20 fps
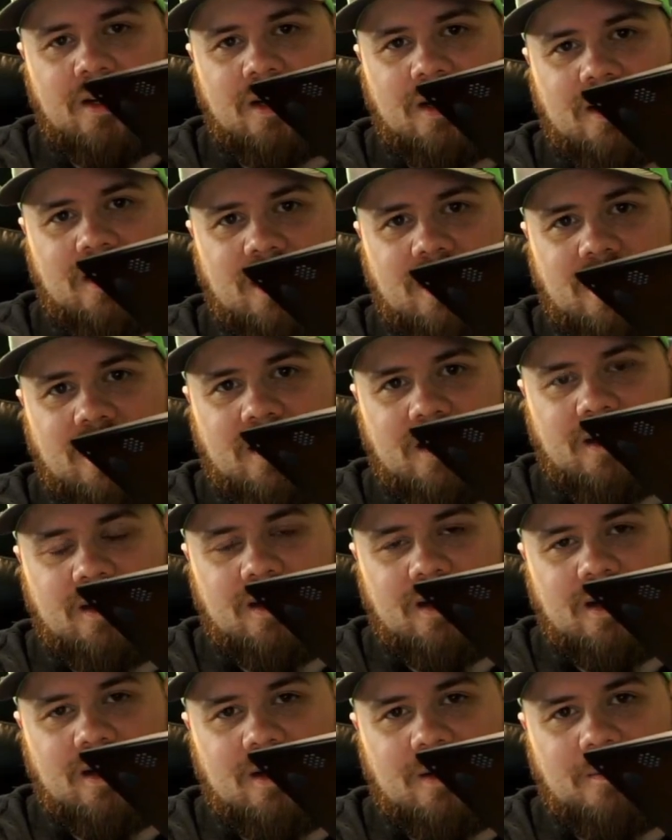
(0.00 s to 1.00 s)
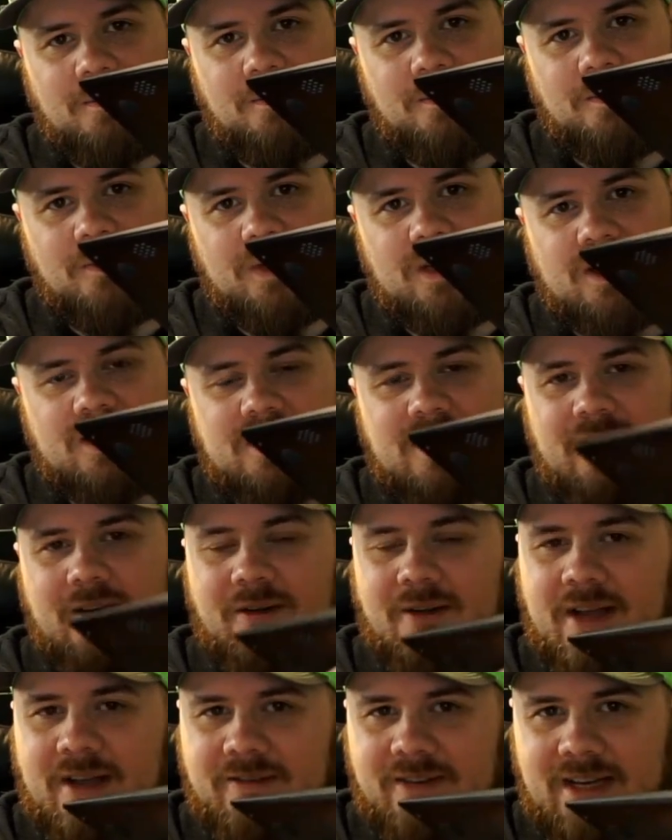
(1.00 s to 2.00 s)
Again, because they
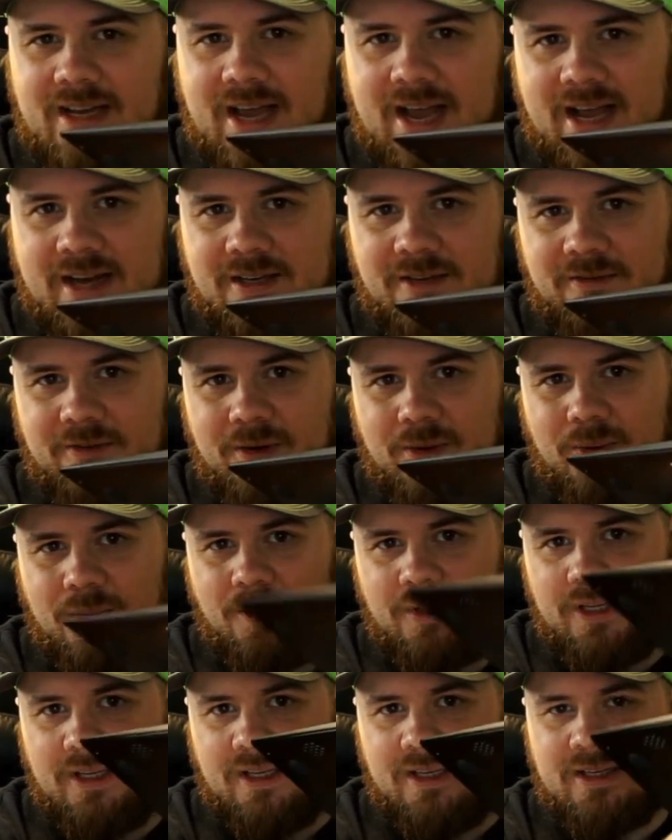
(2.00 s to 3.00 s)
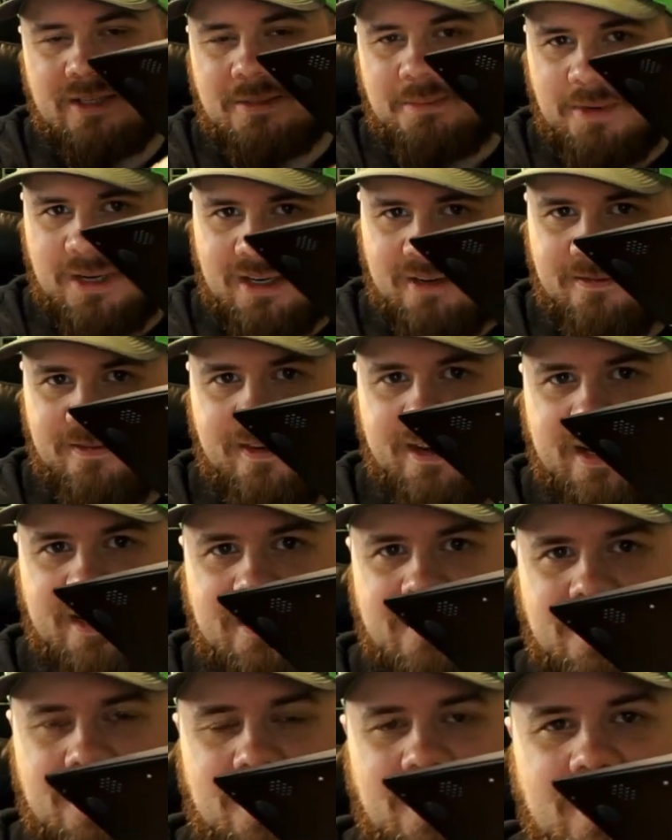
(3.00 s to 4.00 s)
don't have any active cooling, any spinning
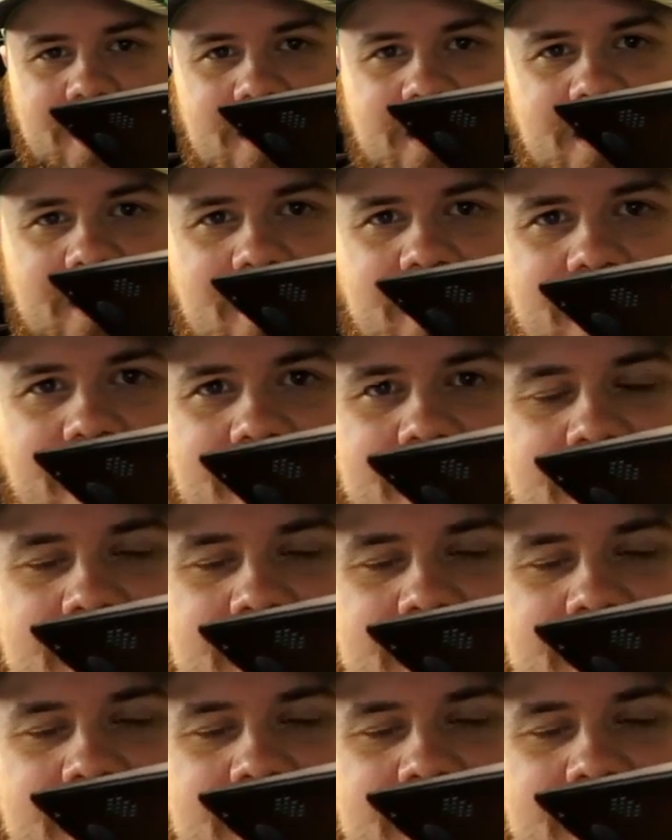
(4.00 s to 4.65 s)
fans or anything.